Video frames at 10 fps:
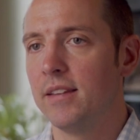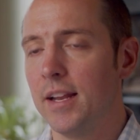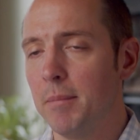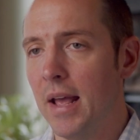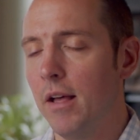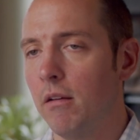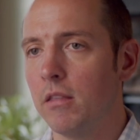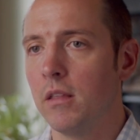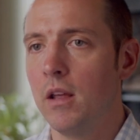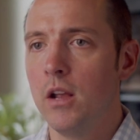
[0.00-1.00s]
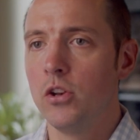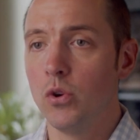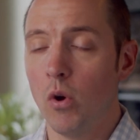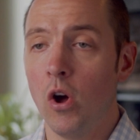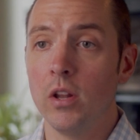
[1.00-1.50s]
the same health
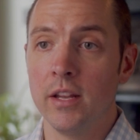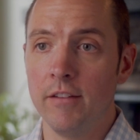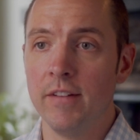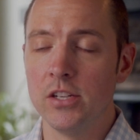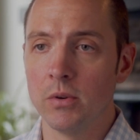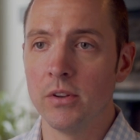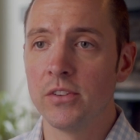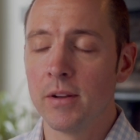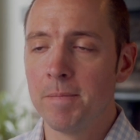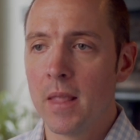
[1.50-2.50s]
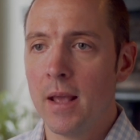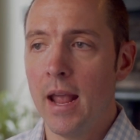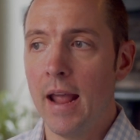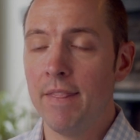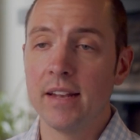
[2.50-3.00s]
to all individuals.
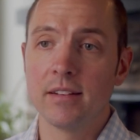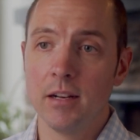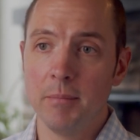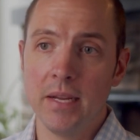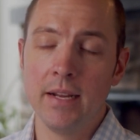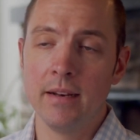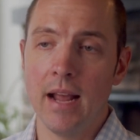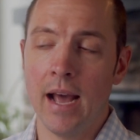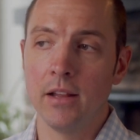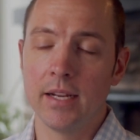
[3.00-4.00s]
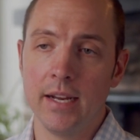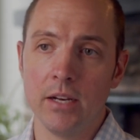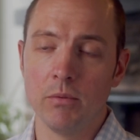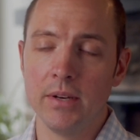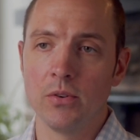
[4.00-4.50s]
And that's going to mean
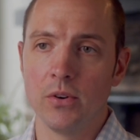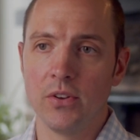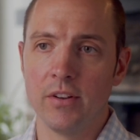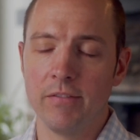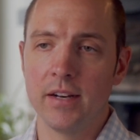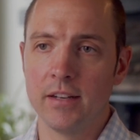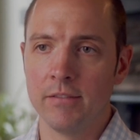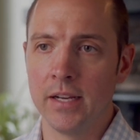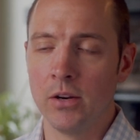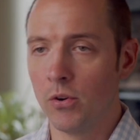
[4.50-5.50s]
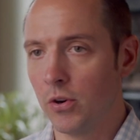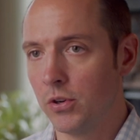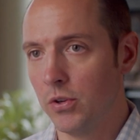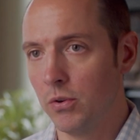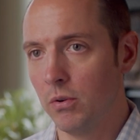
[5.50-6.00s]
allocating resources effectively in
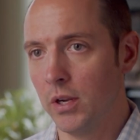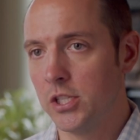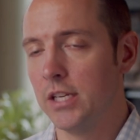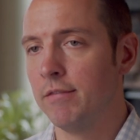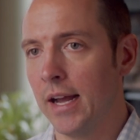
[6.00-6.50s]
order to achieve